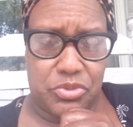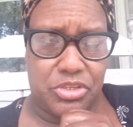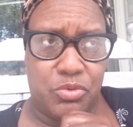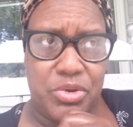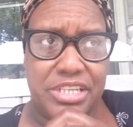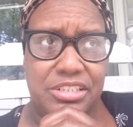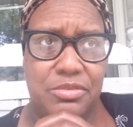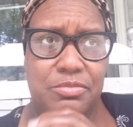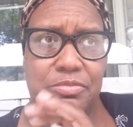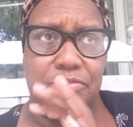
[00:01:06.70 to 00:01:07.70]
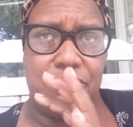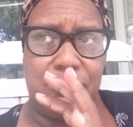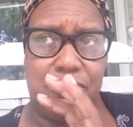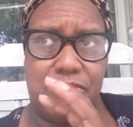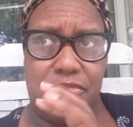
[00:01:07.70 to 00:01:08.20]
the reason
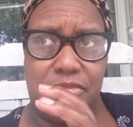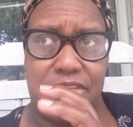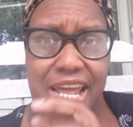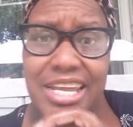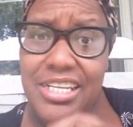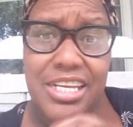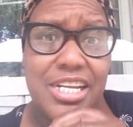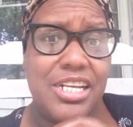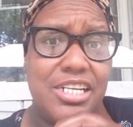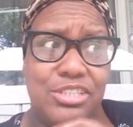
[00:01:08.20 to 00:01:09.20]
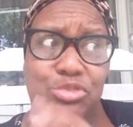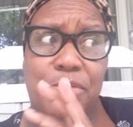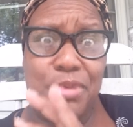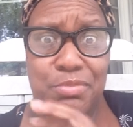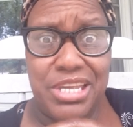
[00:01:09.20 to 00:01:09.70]
that he did it is
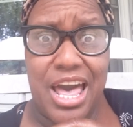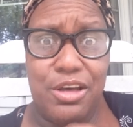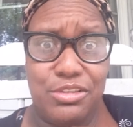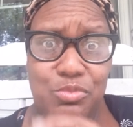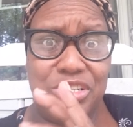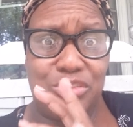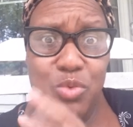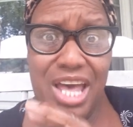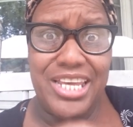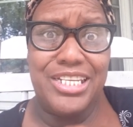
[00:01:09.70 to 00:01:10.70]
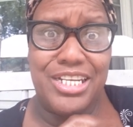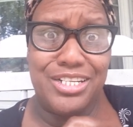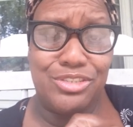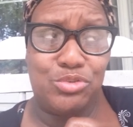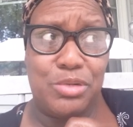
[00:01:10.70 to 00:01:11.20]
tripping me out. The reason why he did
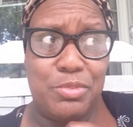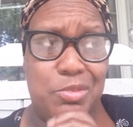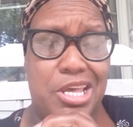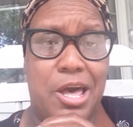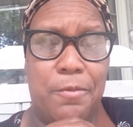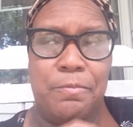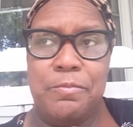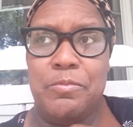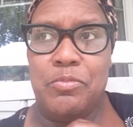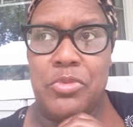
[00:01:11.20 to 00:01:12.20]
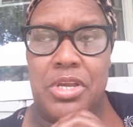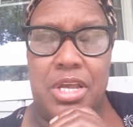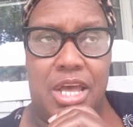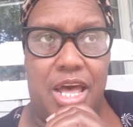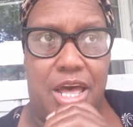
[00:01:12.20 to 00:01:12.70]
it is tripping me out.
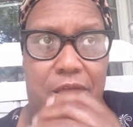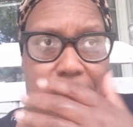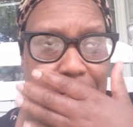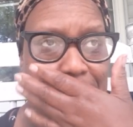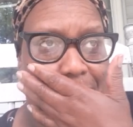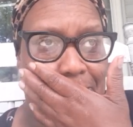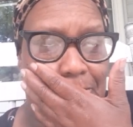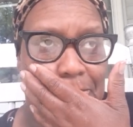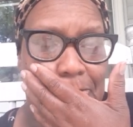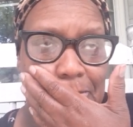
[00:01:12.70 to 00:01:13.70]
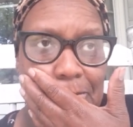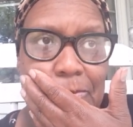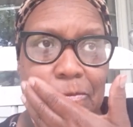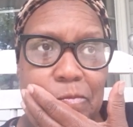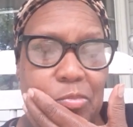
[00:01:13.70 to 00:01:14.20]
Um,
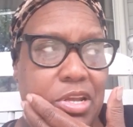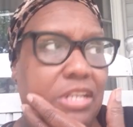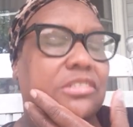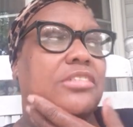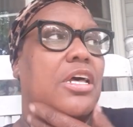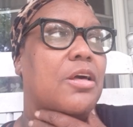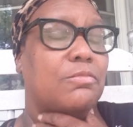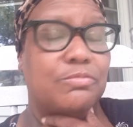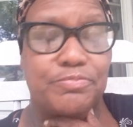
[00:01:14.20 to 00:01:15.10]
and it's um,